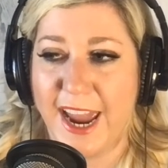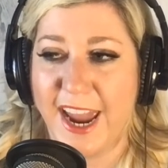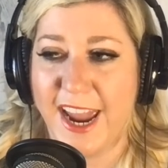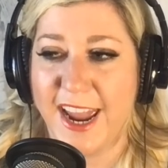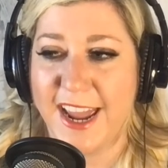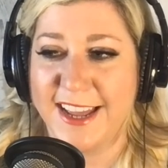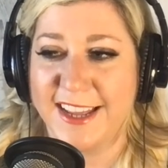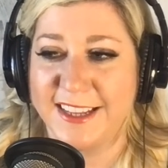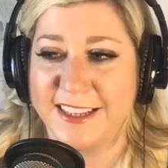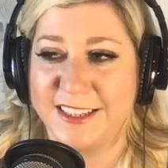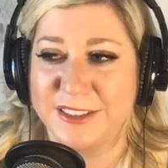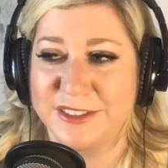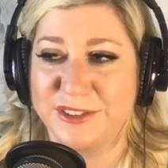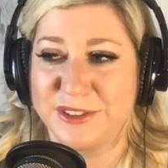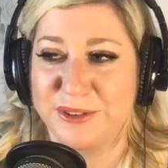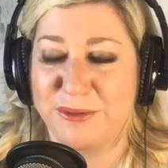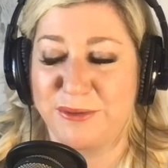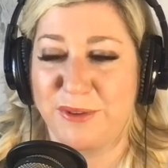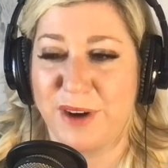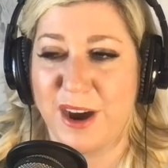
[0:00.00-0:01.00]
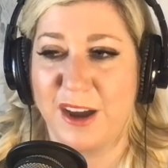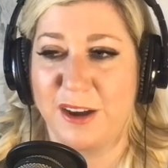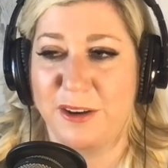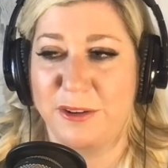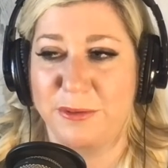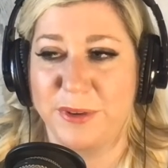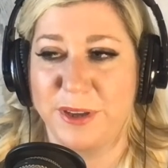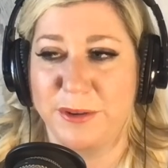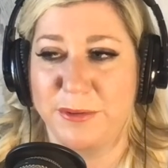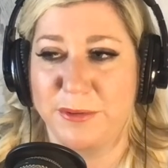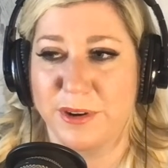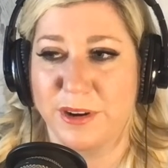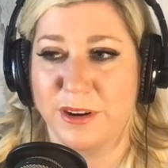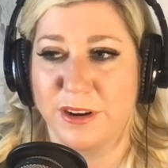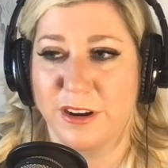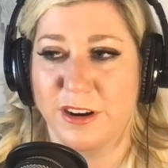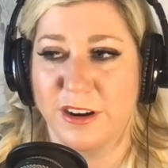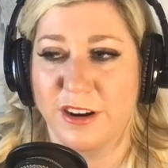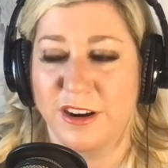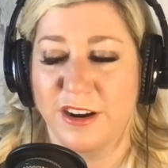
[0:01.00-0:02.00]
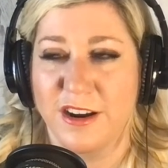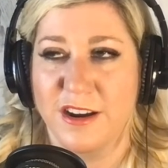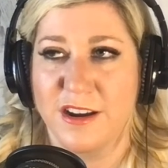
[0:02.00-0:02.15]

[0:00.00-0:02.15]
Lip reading: And while we were